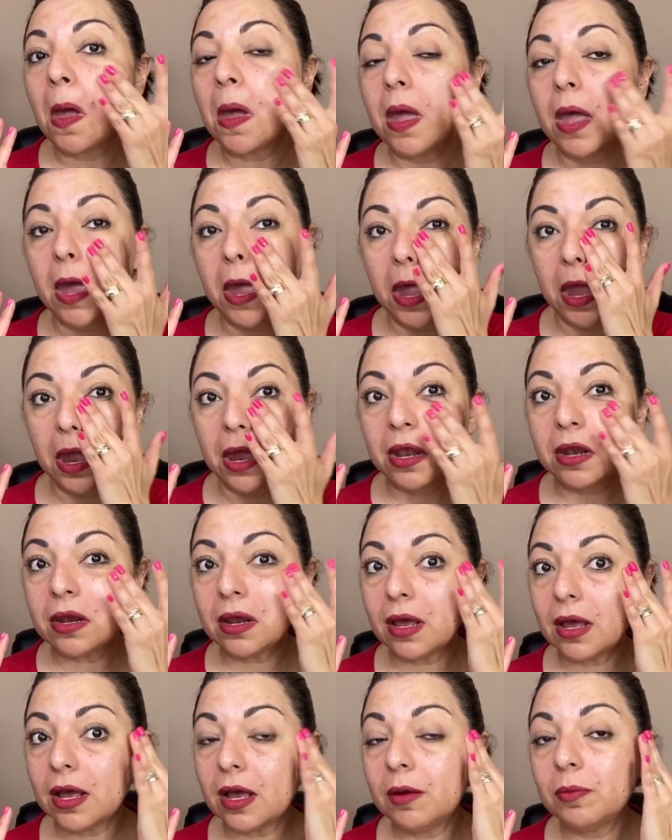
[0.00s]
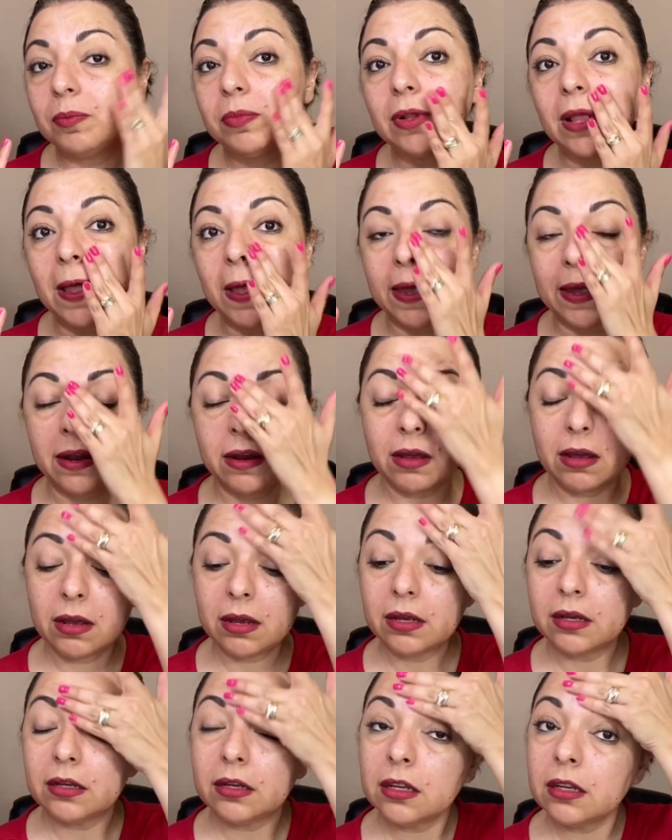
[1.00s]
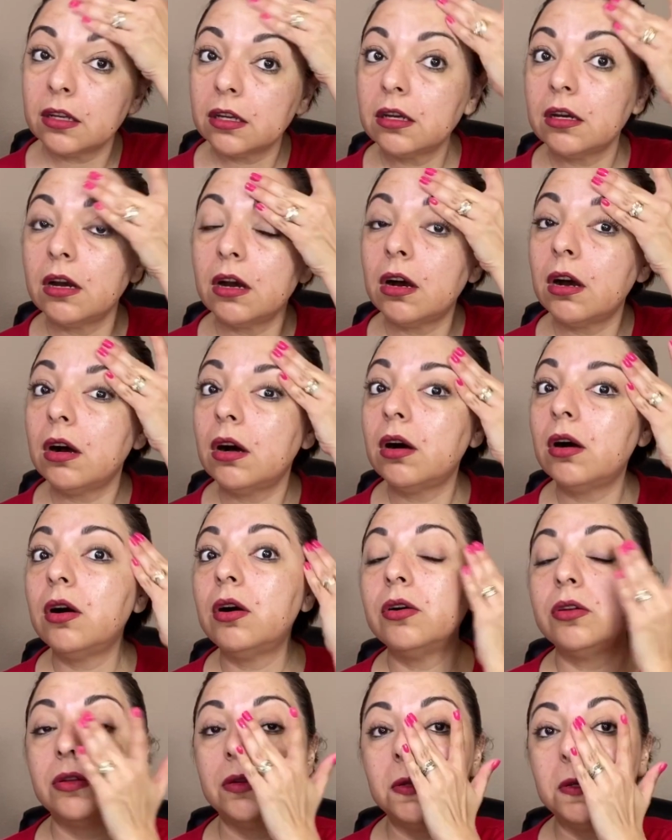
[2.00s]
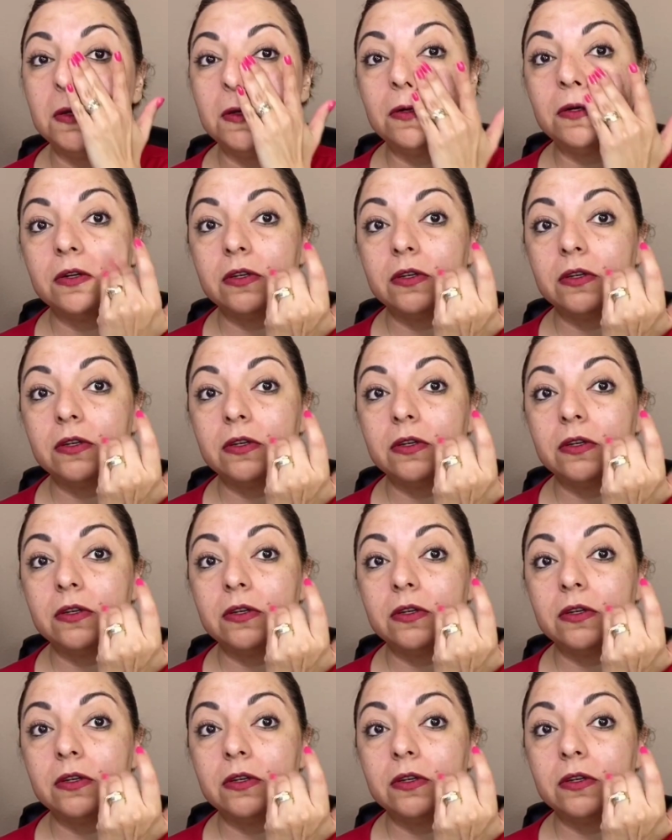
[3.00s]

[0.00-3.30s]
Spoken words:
and apply it on your